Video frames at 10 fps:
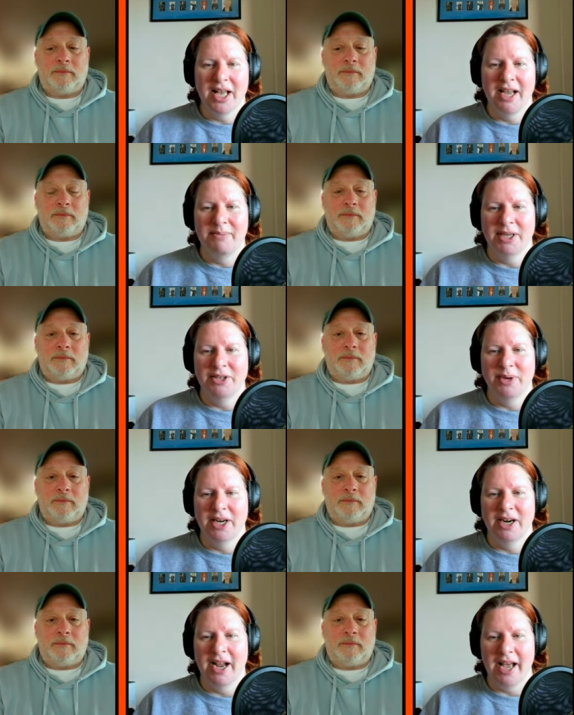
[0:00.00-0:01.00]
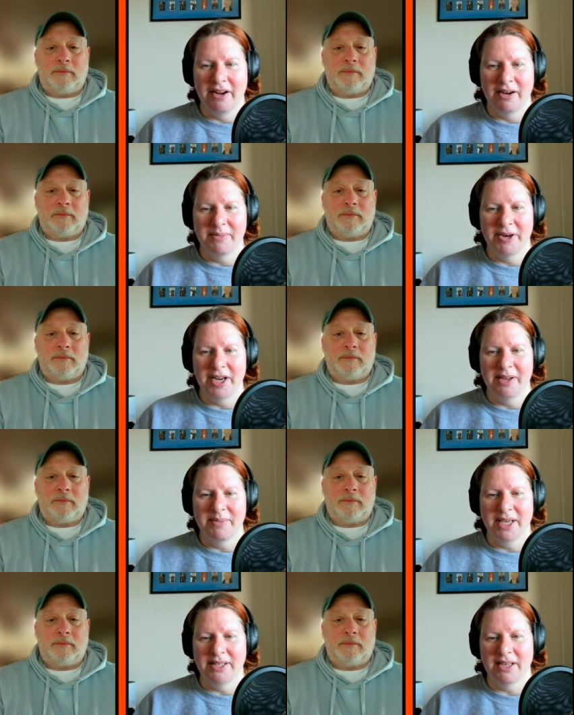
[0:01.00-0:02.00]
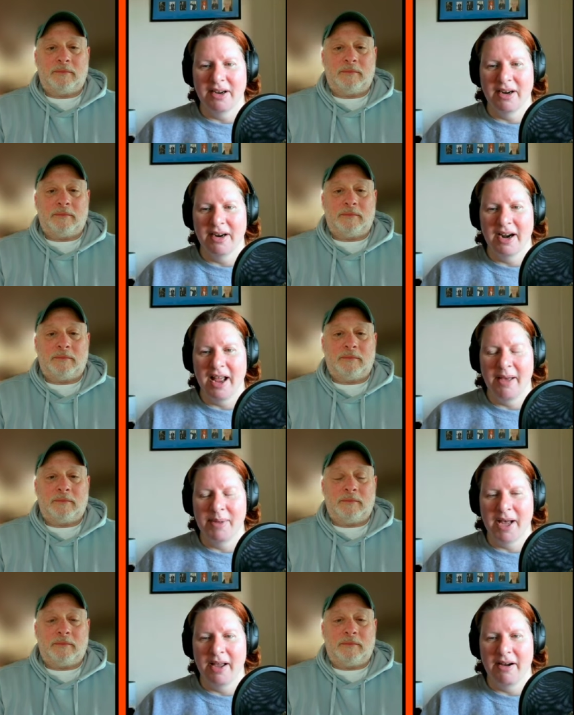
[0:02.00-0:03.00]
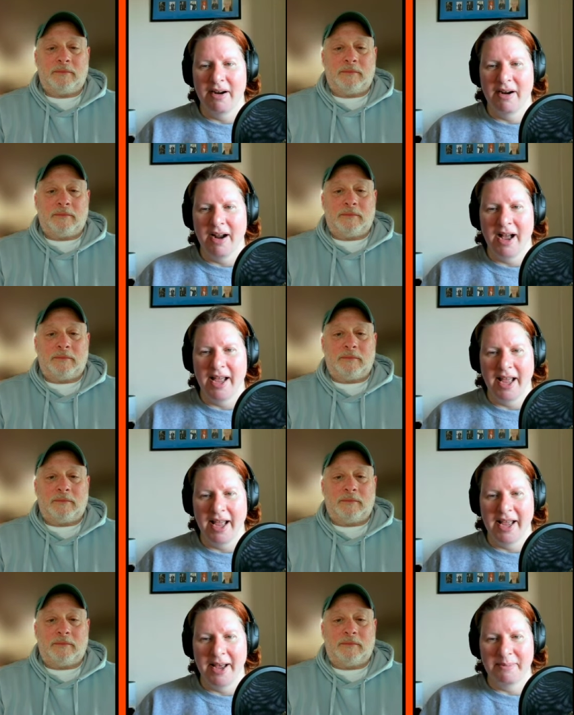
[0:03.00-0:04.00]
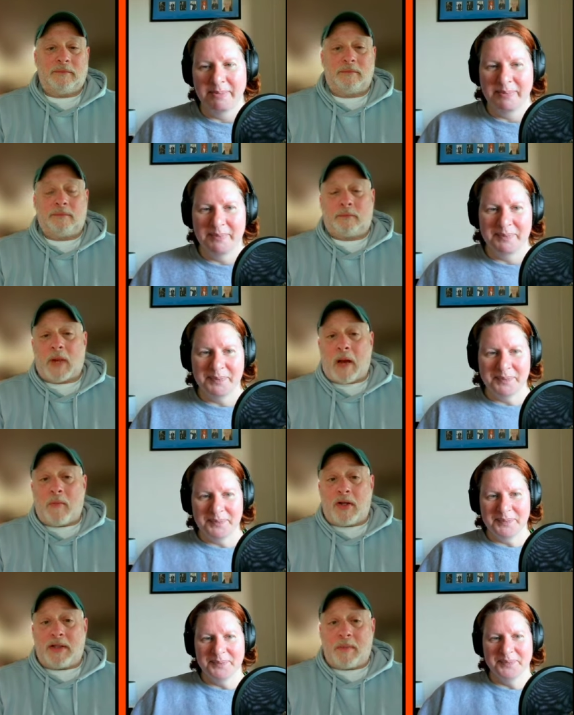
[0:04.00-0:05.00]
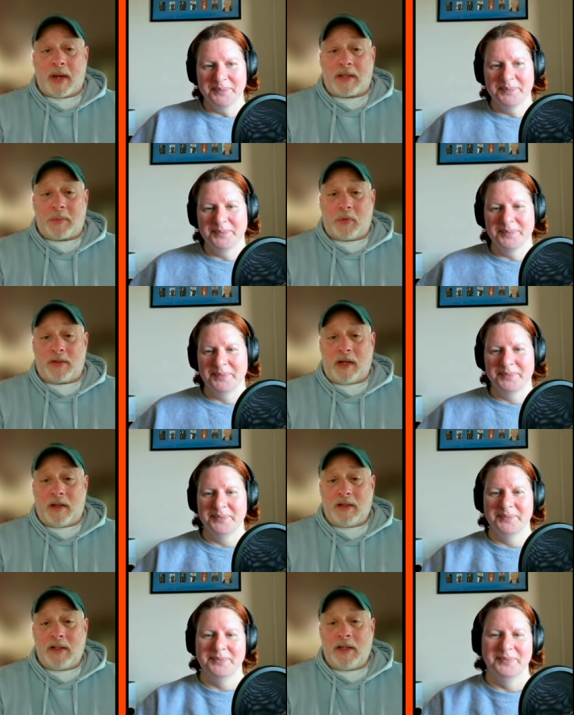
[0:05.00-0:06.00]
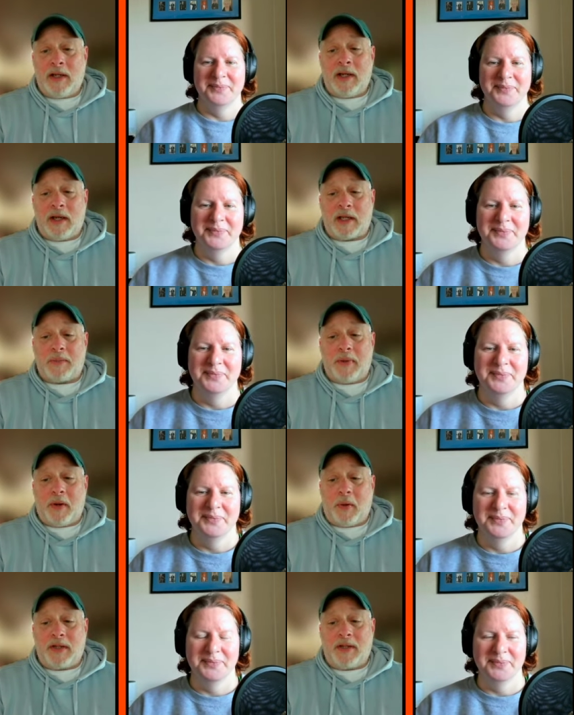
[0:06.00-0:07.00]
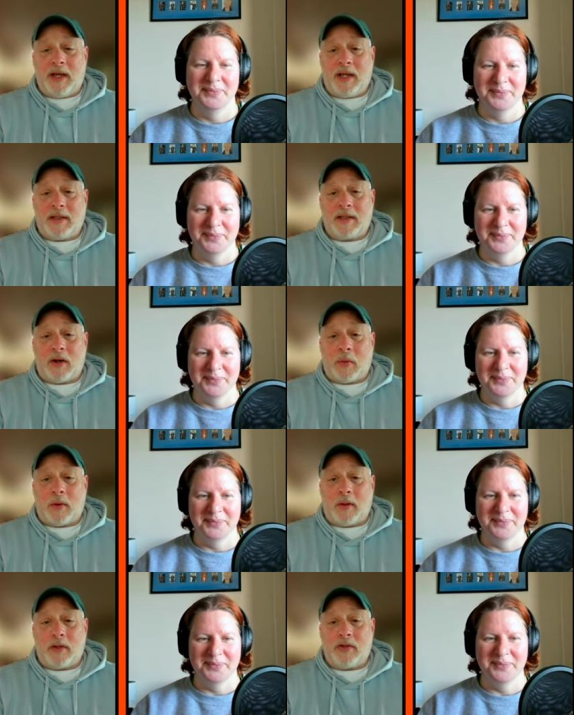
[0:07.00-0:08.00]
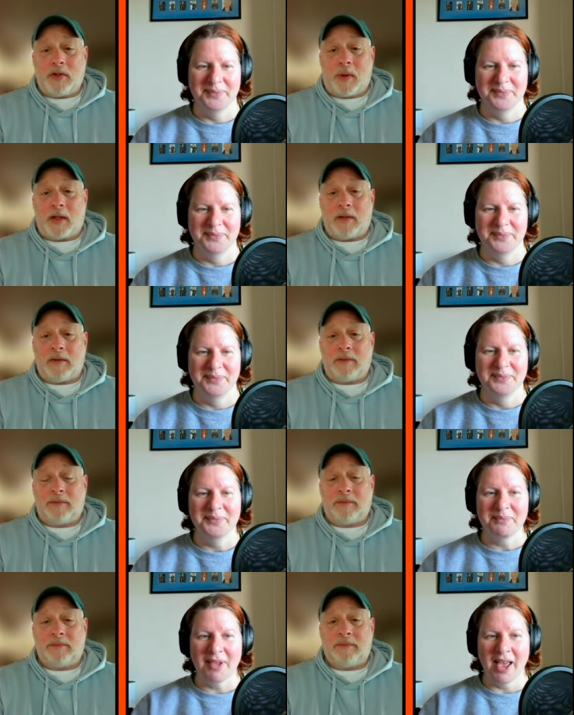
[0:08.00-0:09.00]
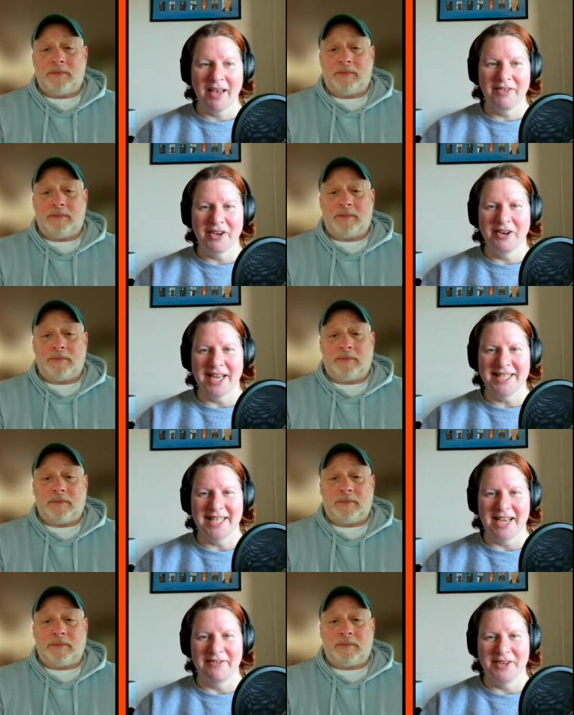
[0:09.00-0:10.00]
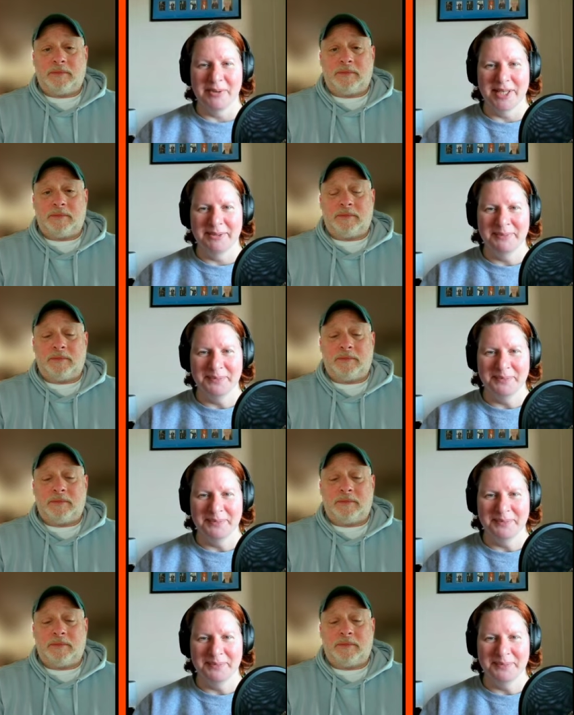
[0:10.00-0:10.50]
Speaker 1: I'm on Twitter at R Miriam. That's R M I R I A M.
Speaker 2: I'm Russ. I'm at Sportsology, S P O R T S O L O G Y. Have a great day, everyone.